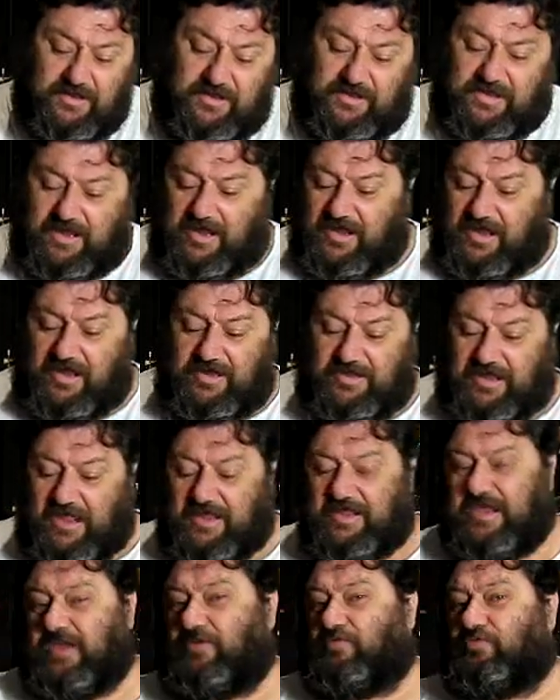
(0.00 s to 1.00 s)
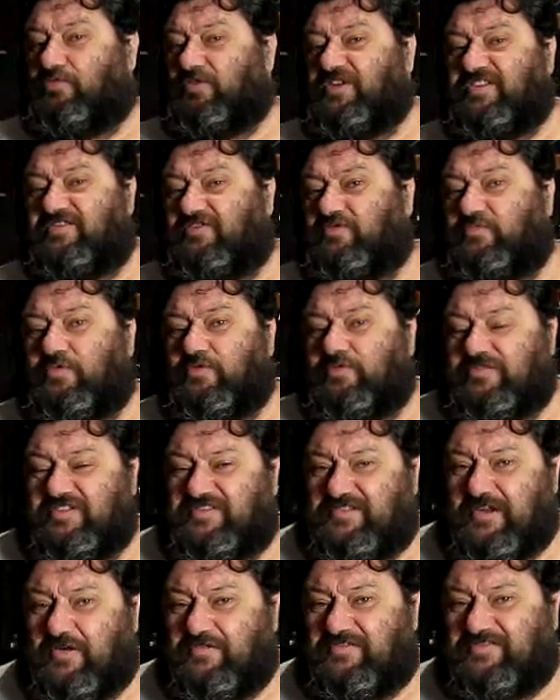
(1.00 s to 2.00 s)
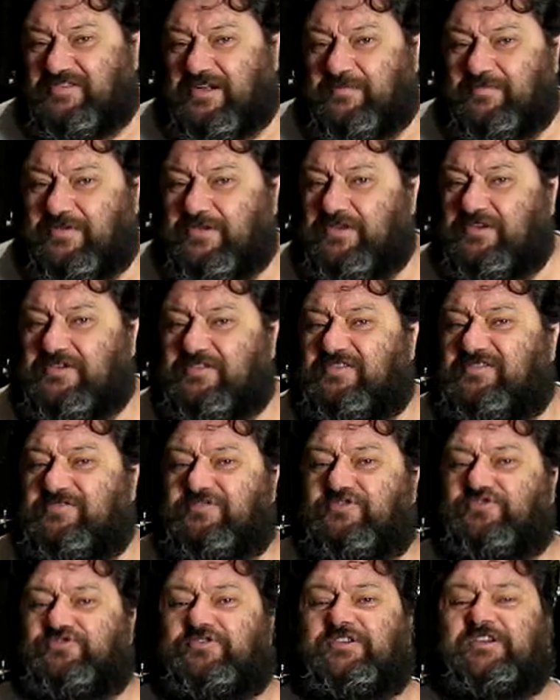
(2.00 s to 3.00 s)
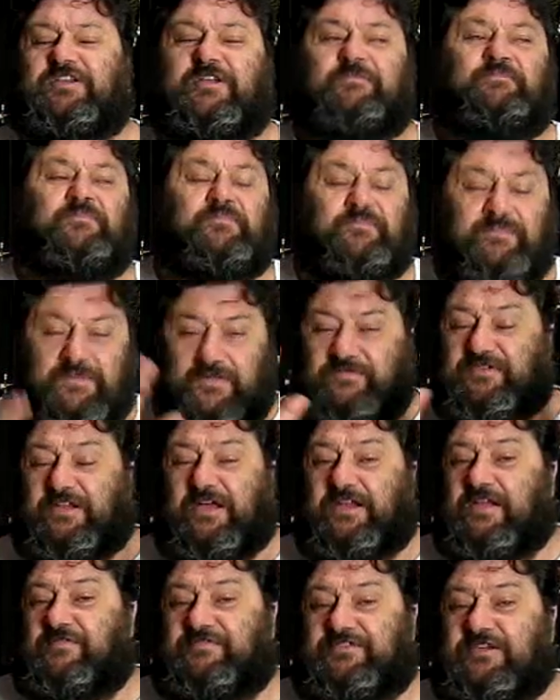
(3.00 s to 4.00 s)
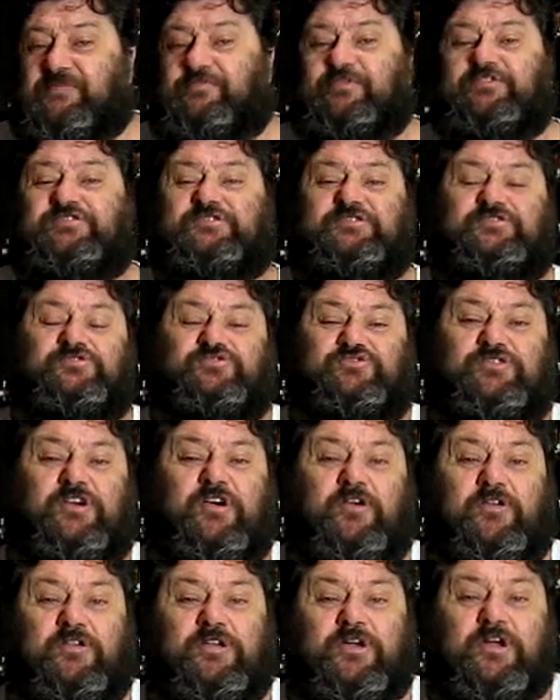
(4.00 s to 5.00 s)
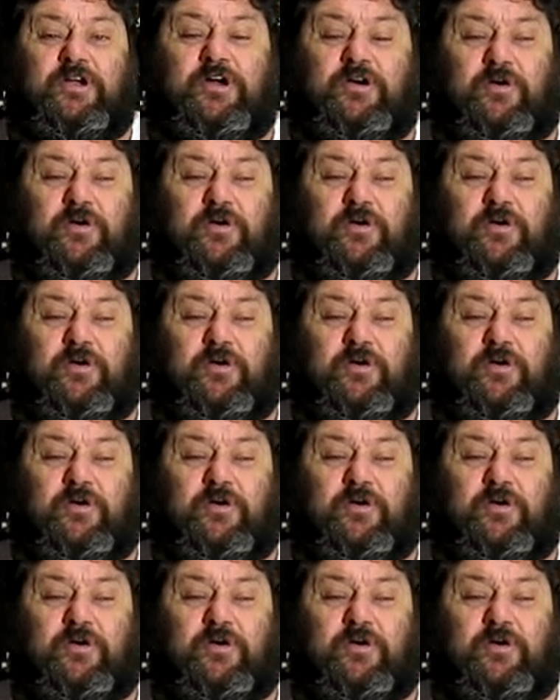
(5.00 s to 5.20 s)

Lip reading: and get a reasonable result, something you could sort of drink if you don't have temperature control,